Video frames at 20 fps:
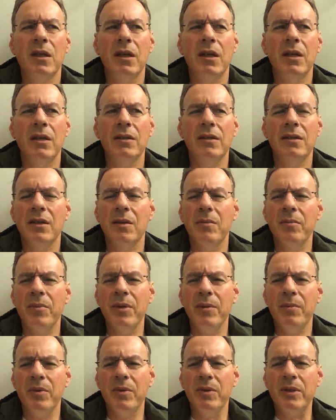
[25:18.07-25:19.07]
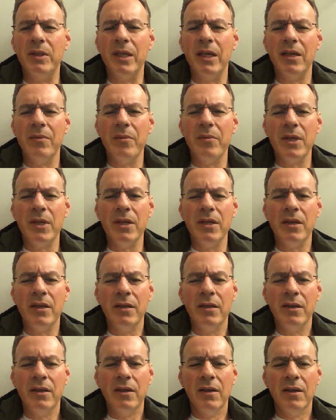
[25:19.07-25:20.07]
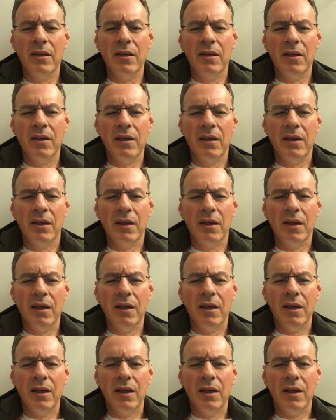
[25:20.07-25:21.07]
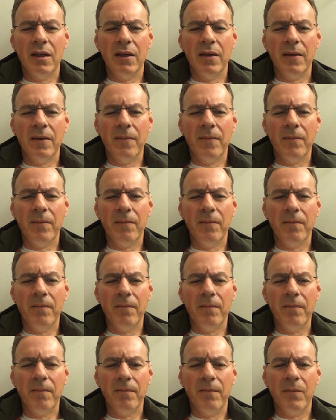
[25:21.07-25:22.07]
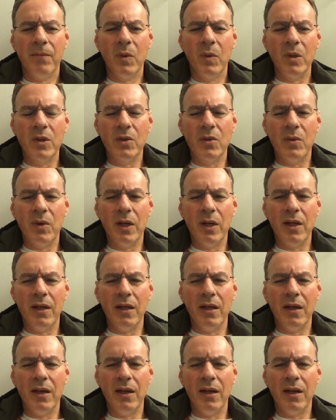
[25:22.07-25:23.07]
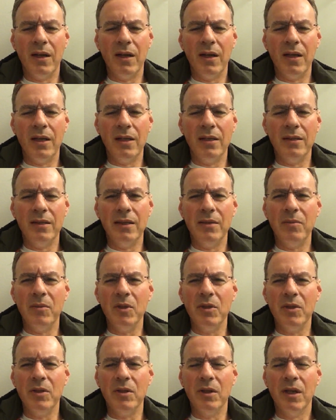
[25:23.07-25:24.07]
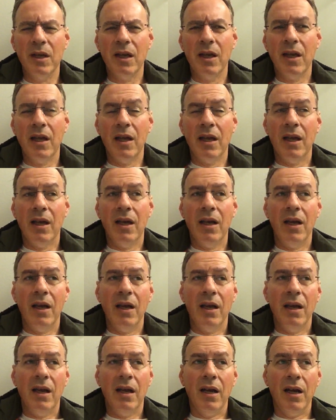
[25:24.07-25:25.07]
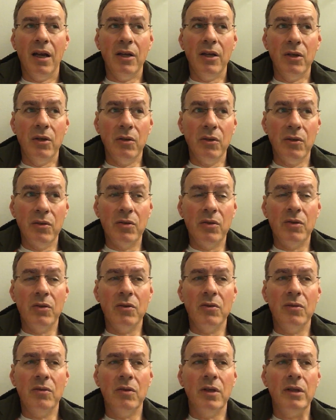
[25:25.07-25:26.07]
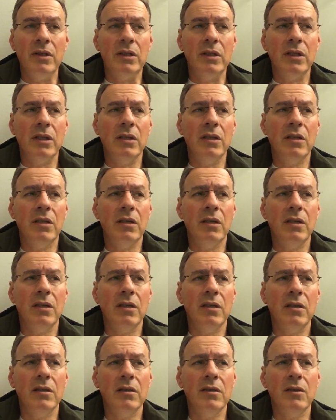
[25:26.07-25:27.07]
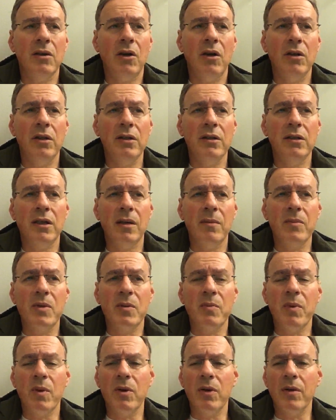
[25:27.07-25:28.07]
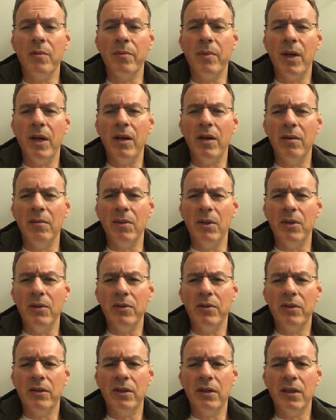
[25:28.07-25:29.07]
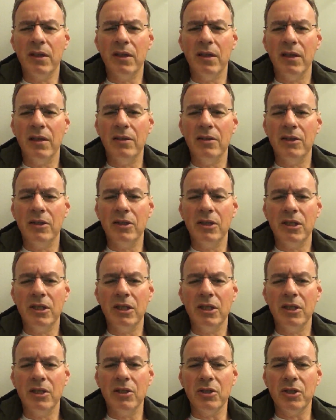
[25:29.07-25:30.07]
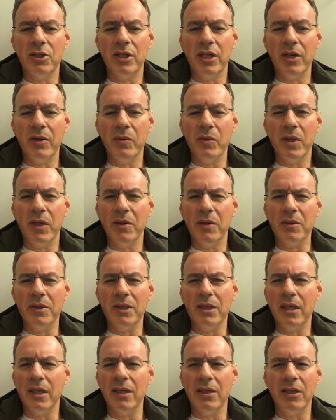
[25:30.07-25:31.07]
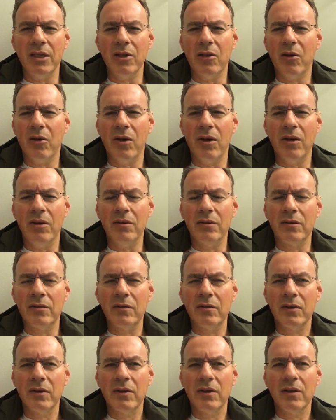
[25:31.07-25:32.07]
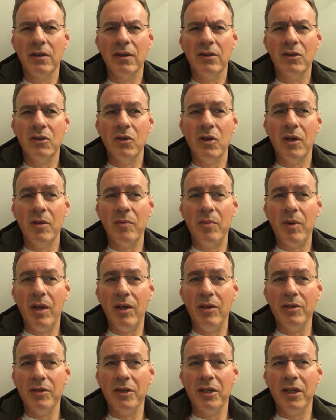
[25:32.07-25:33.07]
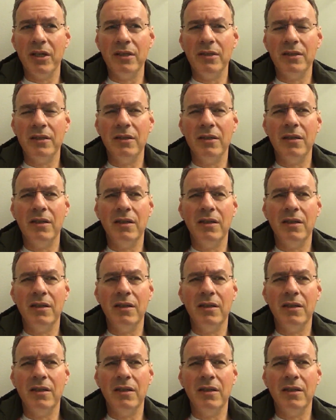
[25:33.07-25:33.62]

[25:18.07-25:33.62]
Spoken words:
and some people say to me, um, once in a while, that I seem to, I used to, they said, all the time spoke in parables, and they just didn't understand what I was saying at all. So I apologize.